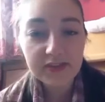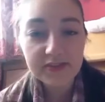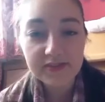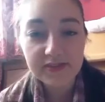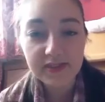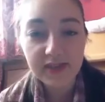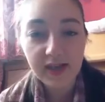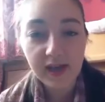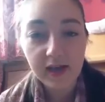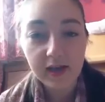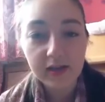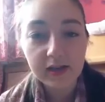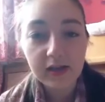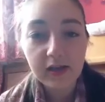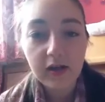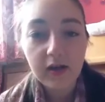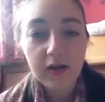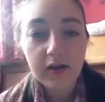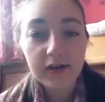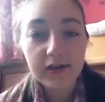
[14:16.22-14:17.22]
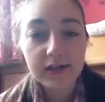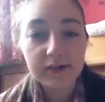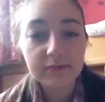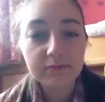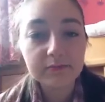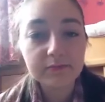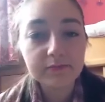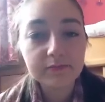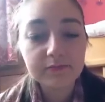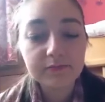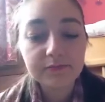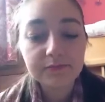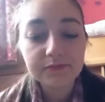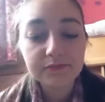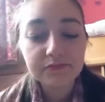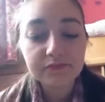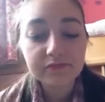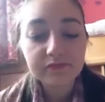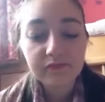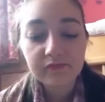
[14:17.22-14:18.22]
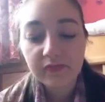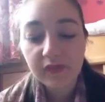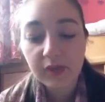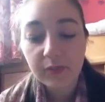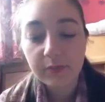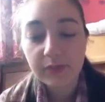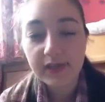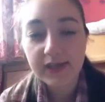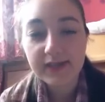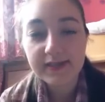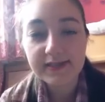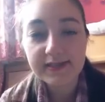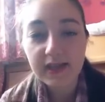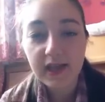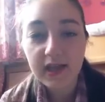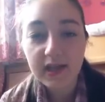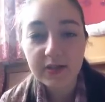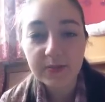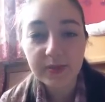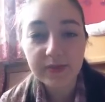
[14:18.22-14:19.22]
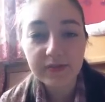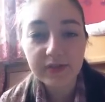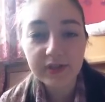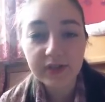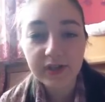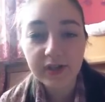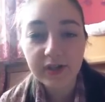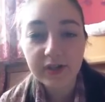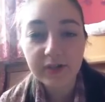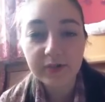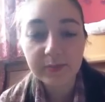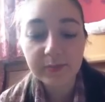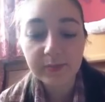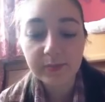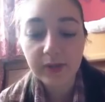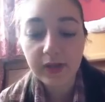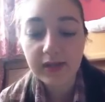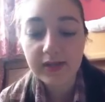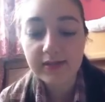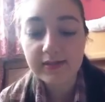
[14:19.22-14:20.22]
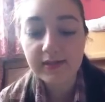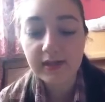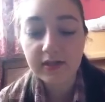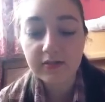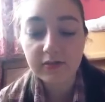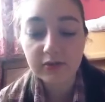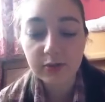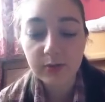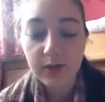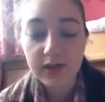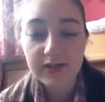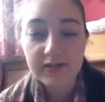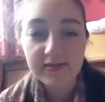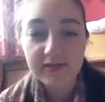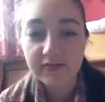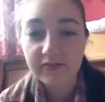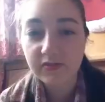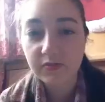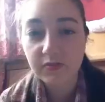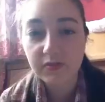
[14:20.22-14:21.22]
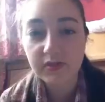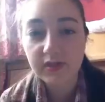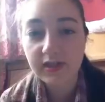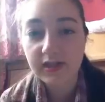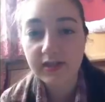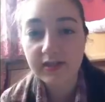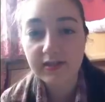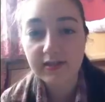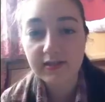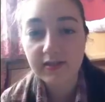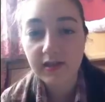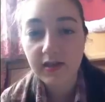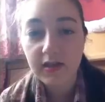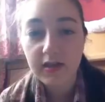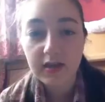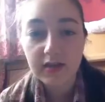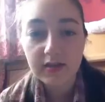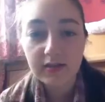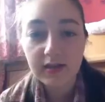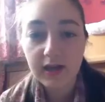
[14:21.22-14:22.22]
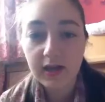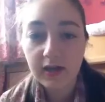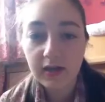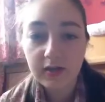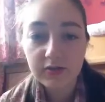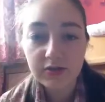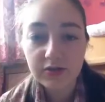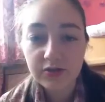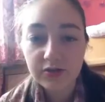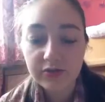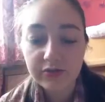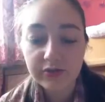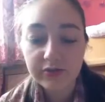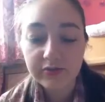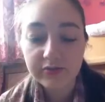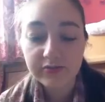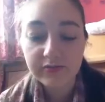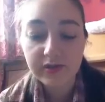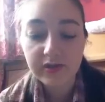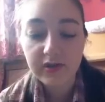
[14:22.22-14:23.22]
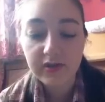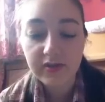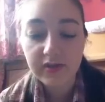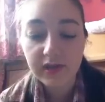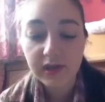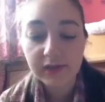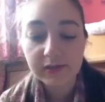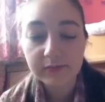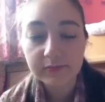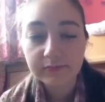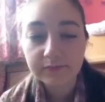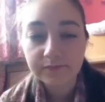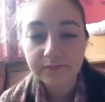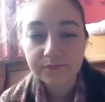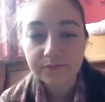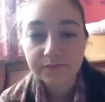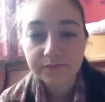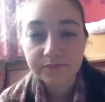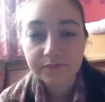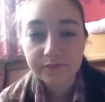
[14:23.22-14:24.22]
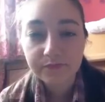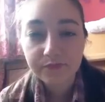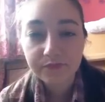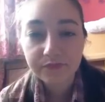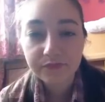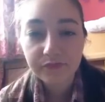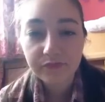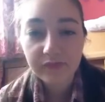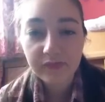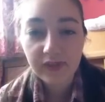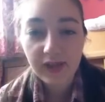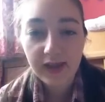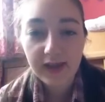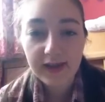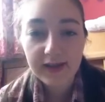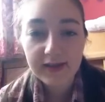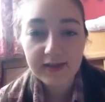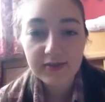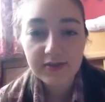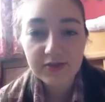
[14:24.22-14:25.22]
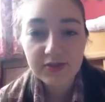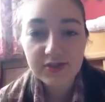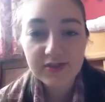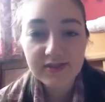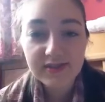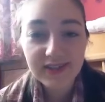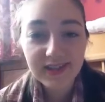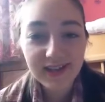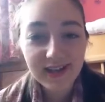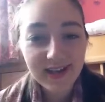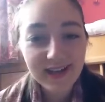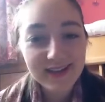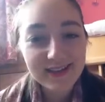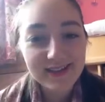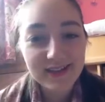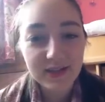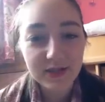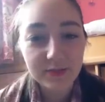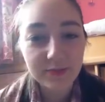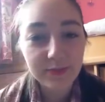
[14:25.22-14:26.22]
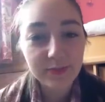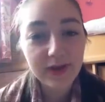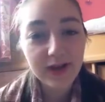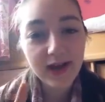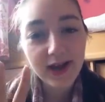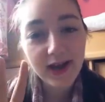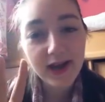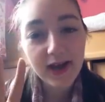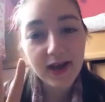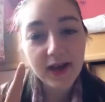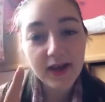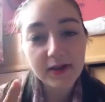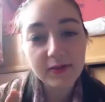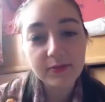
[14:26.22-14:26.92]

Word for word: so yeah, um, please like my video, please like request if you want any nail art tutorials or anything, and I'll just see you later. Bye!